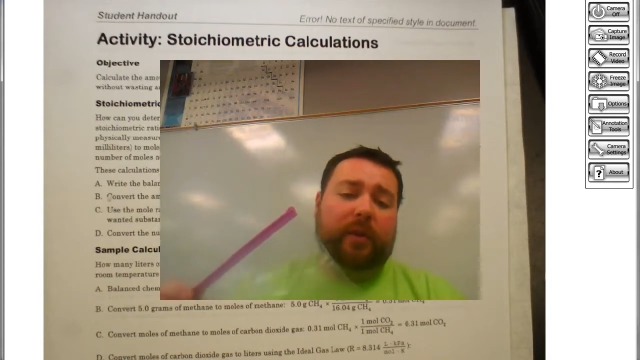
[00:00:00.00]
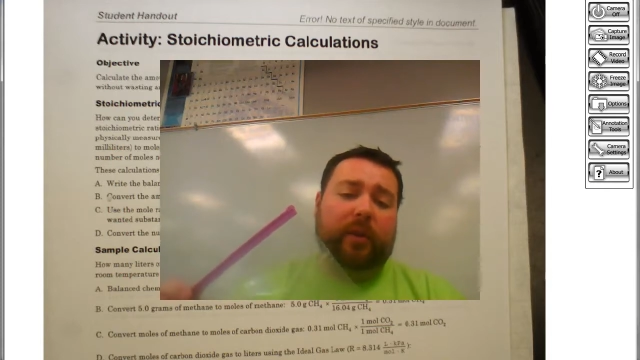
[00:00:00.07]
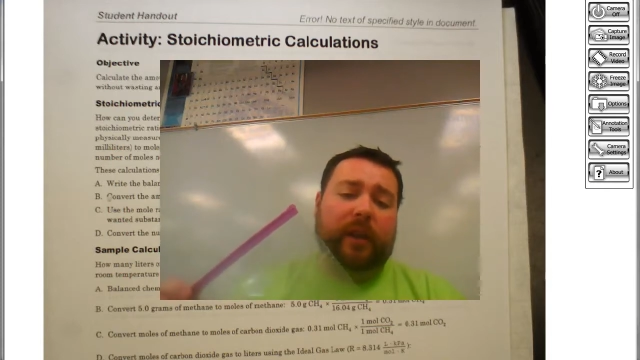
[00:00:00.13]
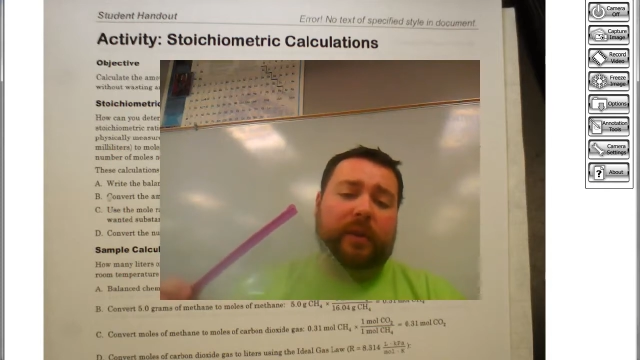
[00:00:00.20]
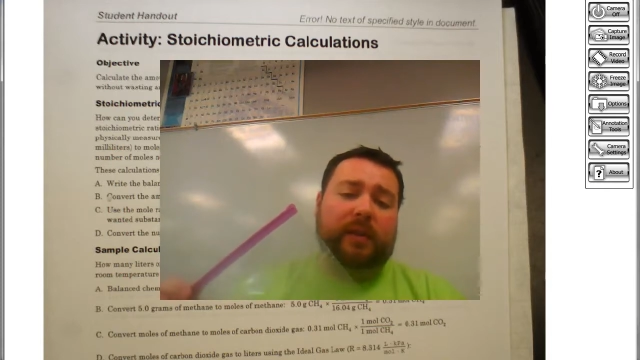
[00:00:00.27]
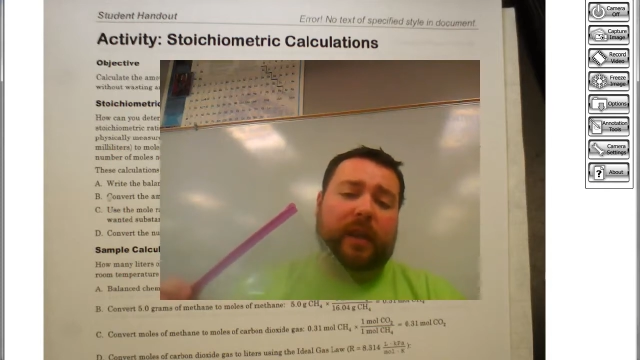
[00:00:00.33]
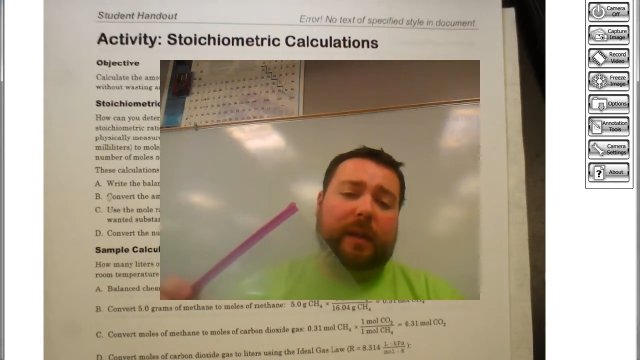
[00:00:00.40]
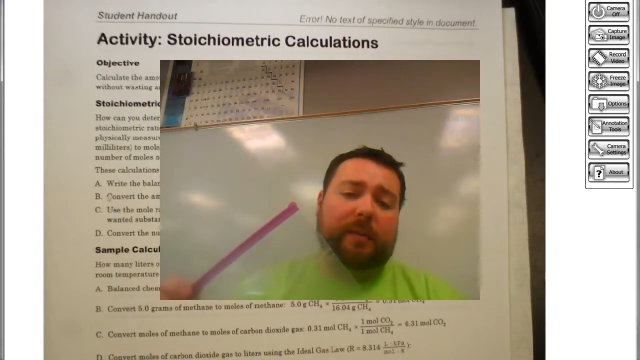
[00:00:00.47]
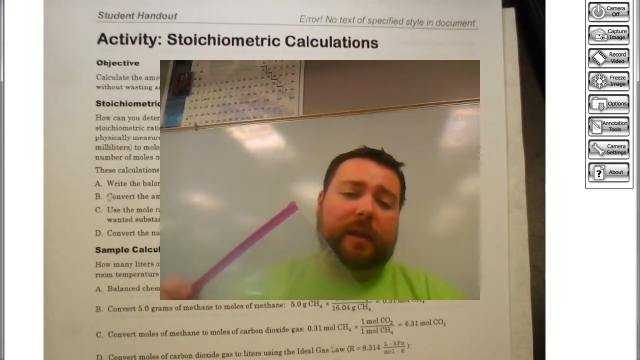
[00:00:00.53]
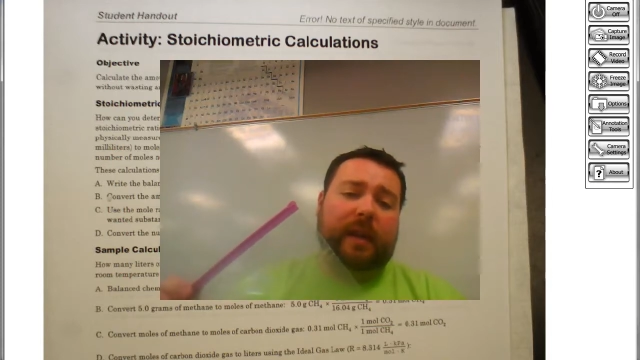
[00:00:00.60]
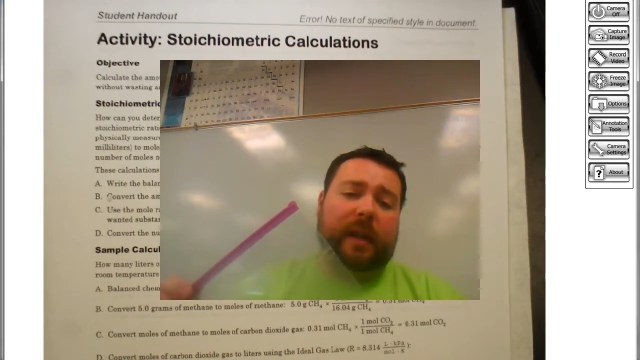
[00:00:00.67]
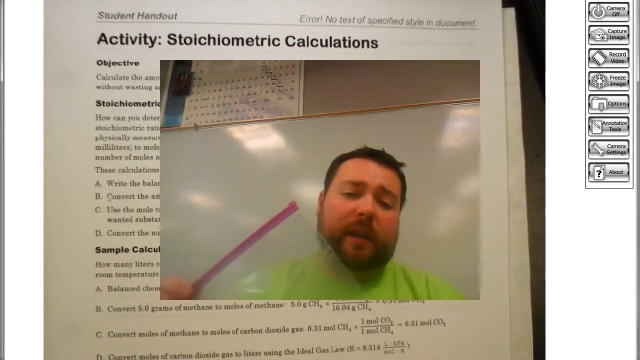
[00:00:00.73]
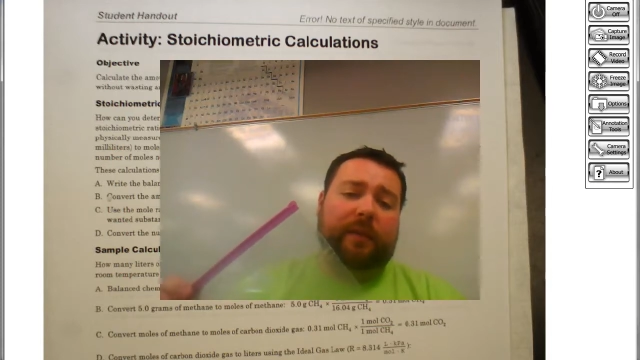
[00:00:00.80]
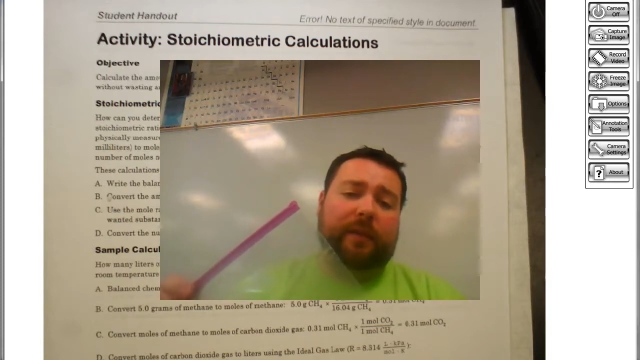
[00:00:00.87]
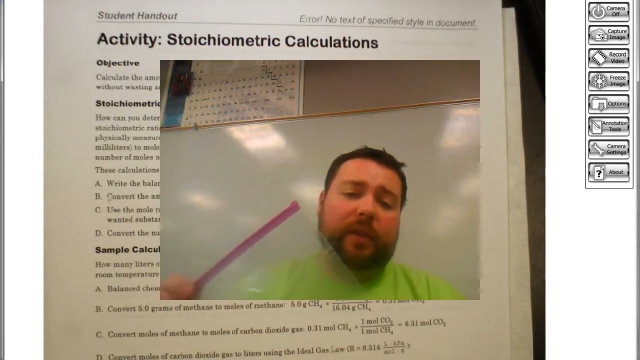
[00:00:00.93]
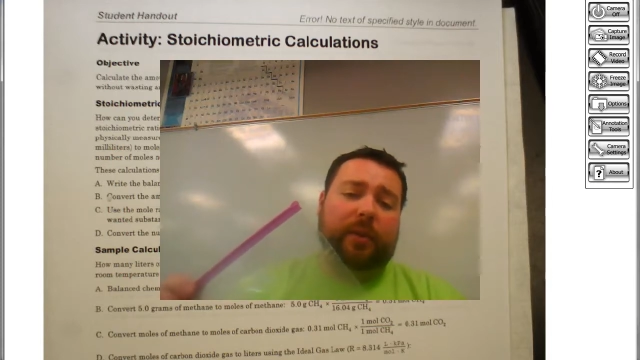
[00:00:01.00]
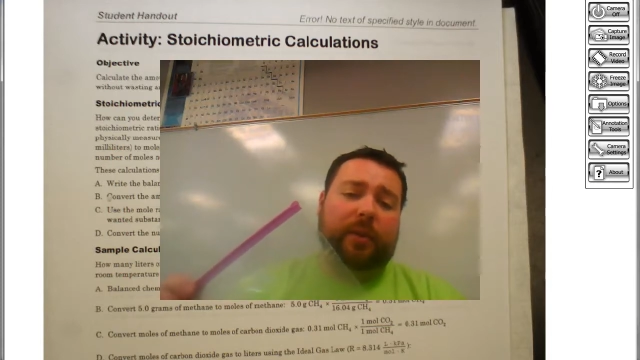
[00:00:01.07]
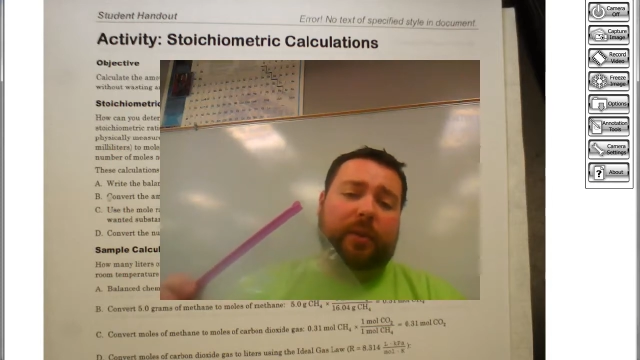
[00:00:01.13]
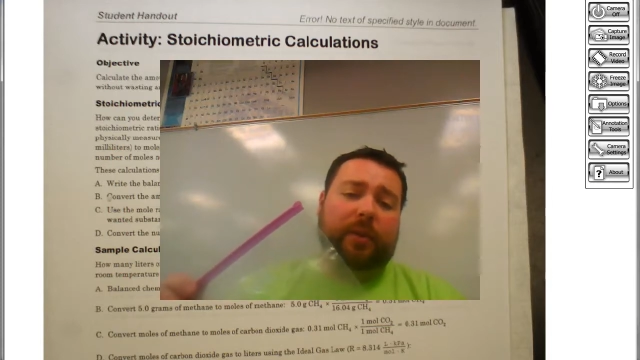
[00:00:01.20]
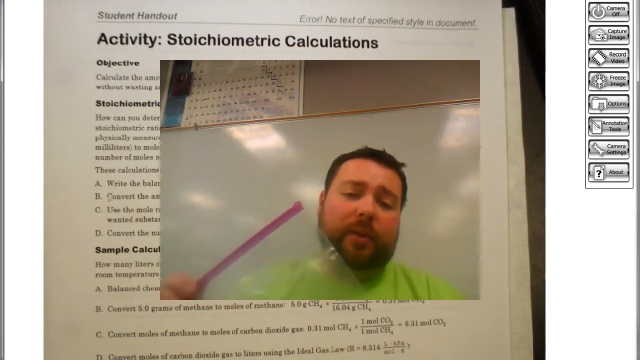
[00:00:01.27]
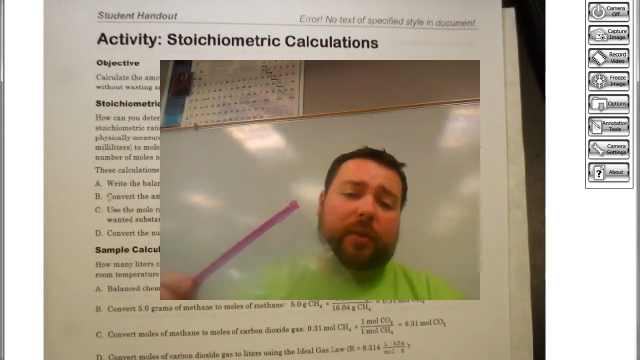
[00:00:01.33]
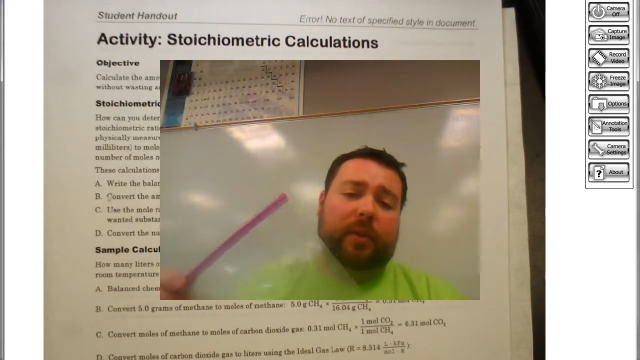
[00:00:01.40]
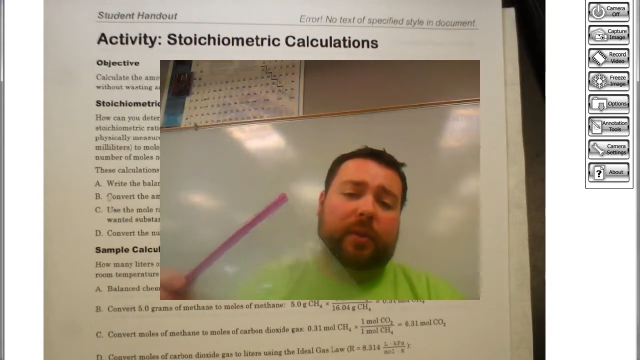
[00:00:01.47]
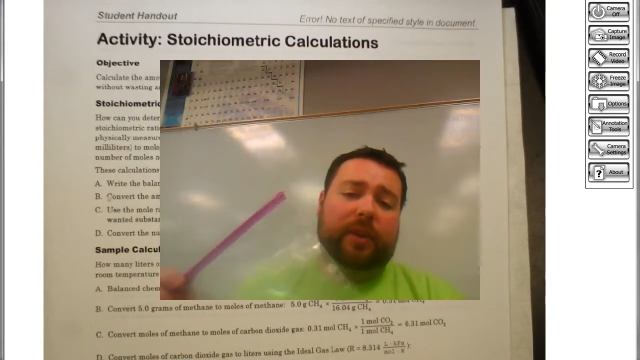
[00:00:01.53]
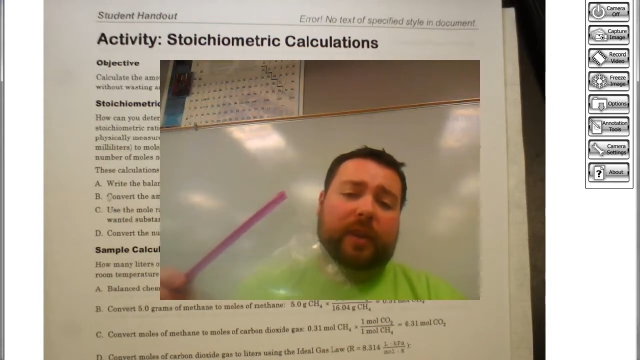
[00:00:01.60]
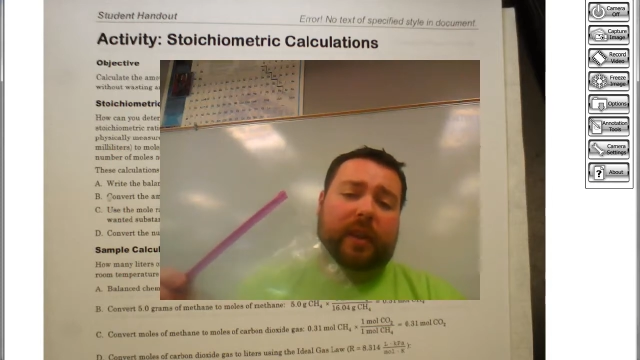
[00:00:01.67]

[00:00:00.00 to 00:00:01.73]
great time to kind of go through and